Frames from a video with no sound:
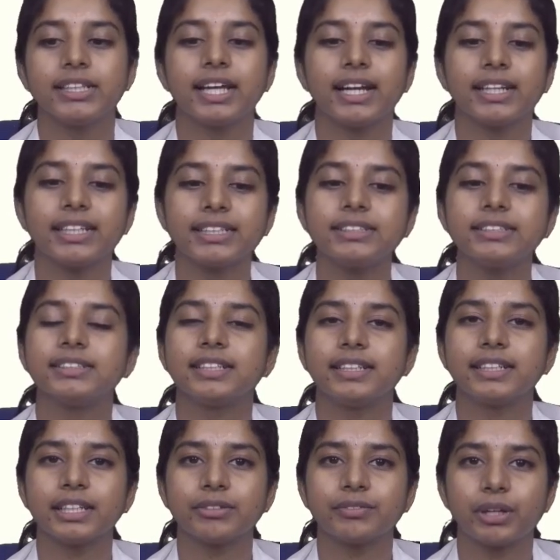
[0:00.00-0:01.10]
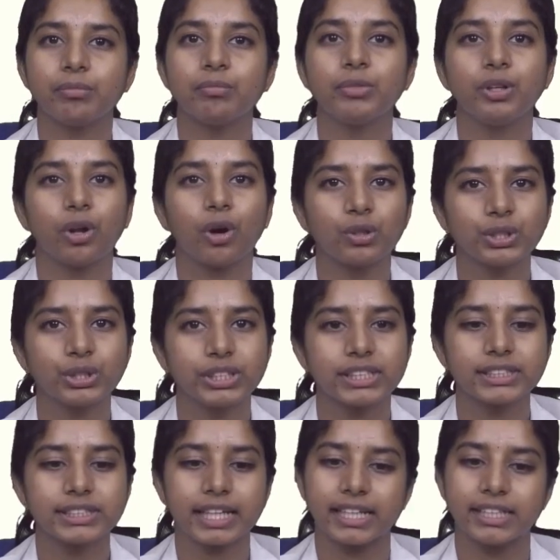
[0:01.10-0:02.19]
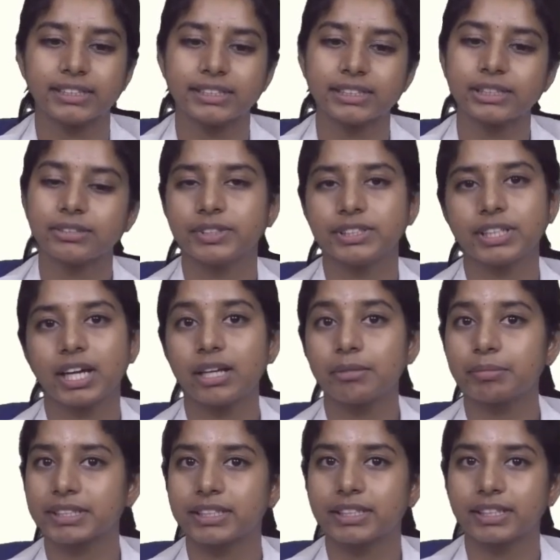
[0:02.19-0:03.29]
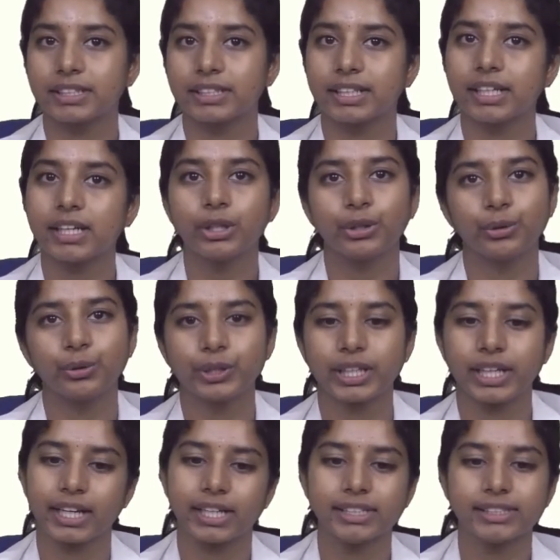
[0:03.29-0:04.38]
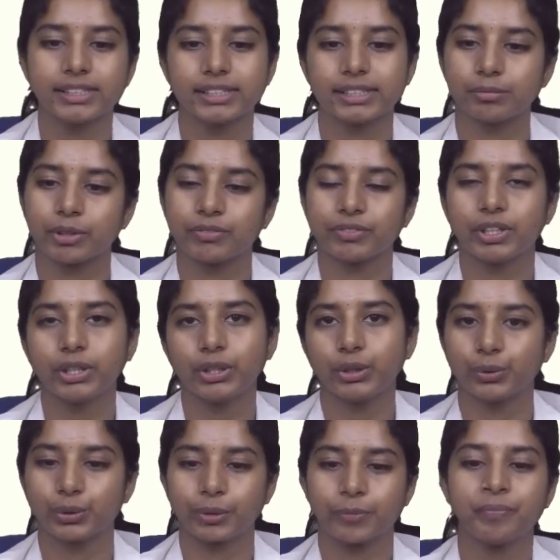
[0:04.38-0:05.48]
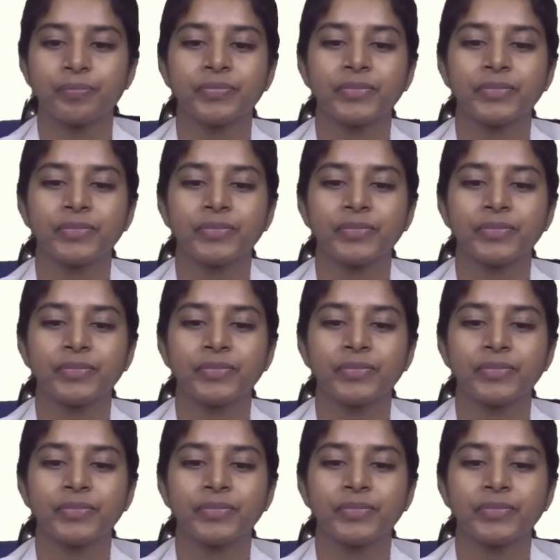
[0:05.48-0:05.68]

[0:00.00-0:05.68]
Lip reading: that is resulting from noxious agents which are present in the root canal system of the tooth.